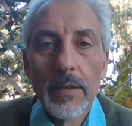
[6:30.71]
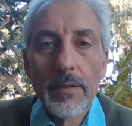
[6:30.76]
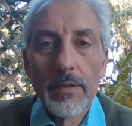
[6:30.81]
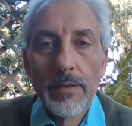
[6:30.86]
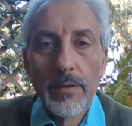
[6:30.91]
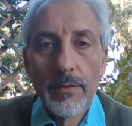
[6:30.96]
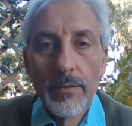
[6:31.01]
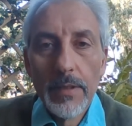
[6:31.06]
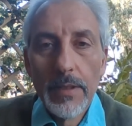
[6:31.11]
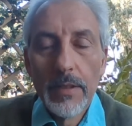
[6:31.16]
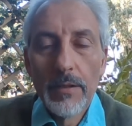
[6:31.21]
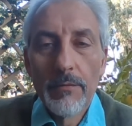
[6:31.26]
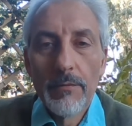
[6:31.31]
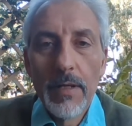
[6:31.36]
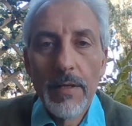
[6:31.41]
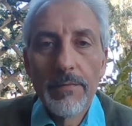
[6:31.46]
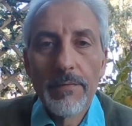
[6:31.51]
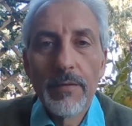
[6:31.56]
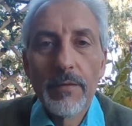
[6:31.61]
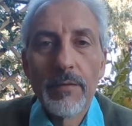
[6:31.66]
you need a
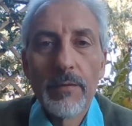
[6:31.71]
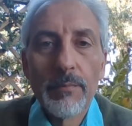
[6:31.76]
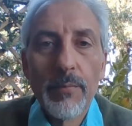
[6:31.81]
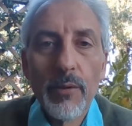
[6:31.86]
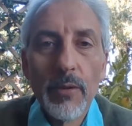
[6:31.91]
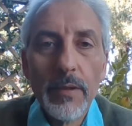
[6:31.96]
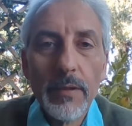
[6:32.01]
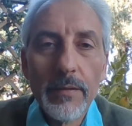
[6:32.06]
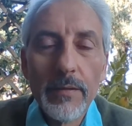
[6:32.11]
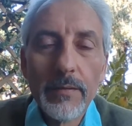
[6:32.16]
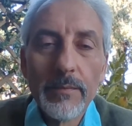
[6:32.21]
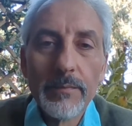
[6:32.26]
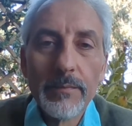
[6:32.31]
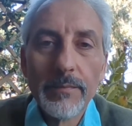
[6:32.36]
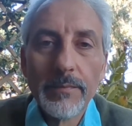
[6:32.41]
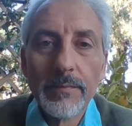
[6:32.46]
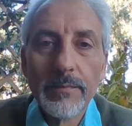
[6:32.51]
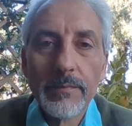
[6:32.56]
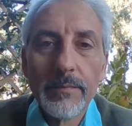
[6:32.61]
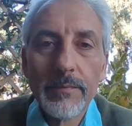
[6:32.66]
reference point,
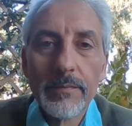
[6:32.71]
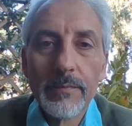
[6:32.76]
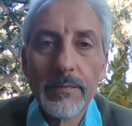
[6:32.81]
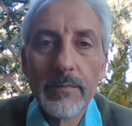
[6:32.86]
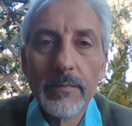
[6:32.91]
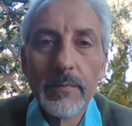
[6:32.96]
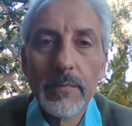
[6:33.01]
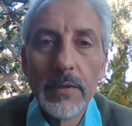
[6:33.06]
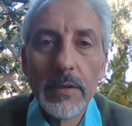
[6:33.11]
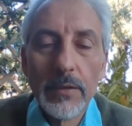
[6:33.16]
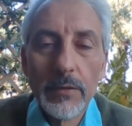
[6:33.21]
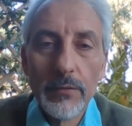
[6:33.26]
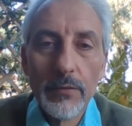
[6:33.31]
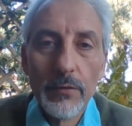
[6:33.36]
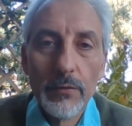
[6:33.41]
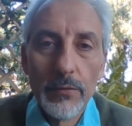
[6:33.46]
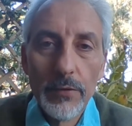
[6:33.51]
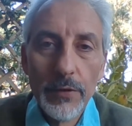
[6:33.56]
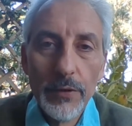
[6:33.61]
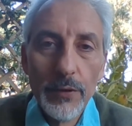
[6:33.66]
which is
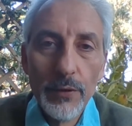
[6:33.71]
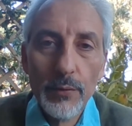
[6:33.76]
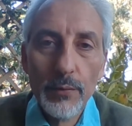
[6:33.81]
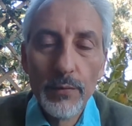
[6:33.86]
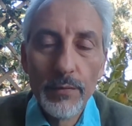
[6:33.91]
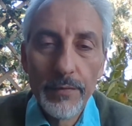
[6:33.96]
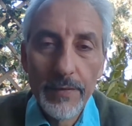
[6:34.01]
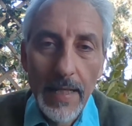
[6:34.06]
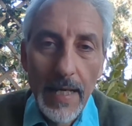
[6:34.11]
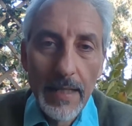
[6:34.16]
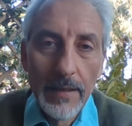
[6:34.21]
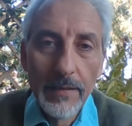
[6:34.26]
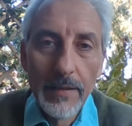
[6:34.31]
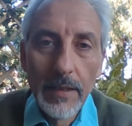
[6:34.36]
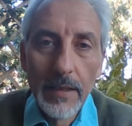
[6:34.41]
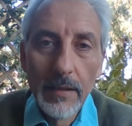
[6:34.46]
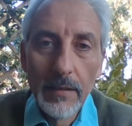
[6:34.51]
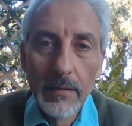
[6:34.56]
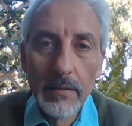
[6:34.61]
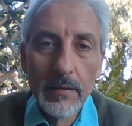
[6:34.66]
usually you
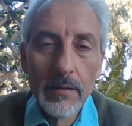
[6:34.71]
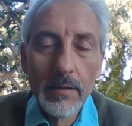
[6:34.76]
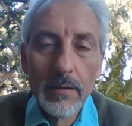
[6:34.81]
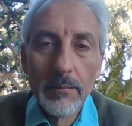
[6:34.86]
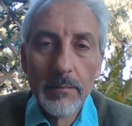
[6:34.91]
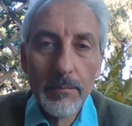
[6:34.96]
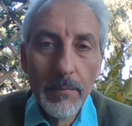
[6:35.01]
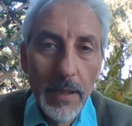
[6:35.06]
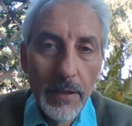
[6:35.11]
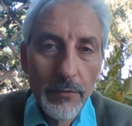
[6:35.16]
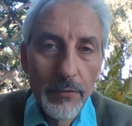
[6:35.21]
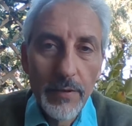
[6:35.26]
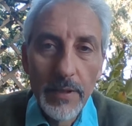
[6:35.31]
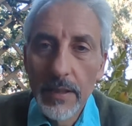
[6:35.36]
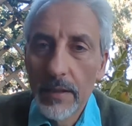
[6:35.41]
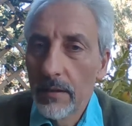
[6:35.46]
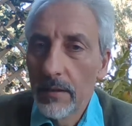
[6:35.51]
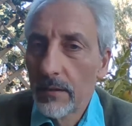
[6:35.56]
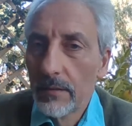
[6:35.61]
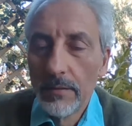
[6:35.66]
standing,
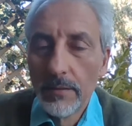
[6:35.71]
measuring